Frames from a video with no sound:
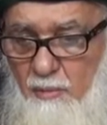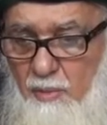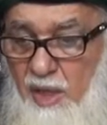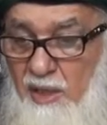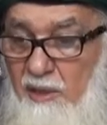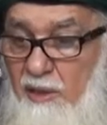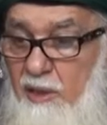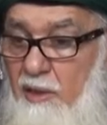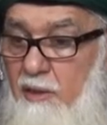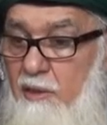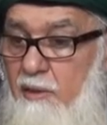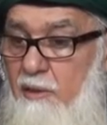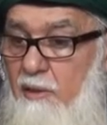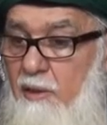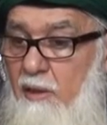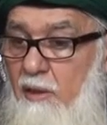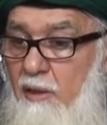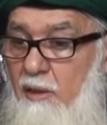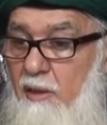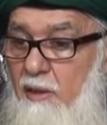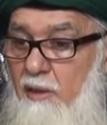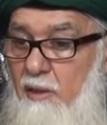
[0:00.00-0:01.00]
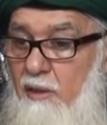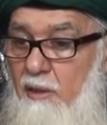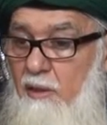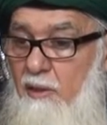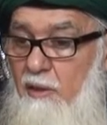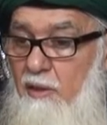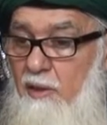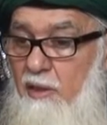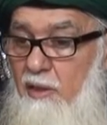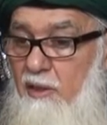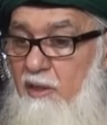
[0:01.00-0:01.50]
But it
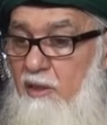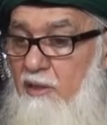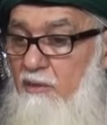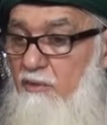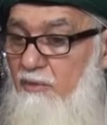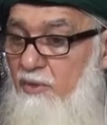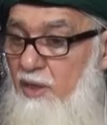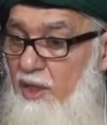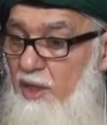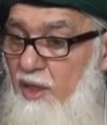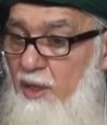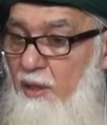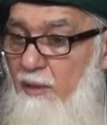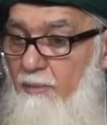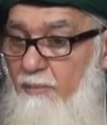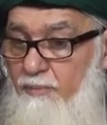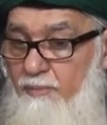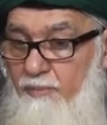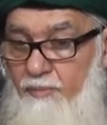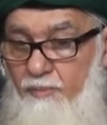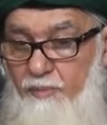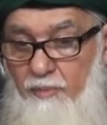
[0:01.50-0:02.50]
is very,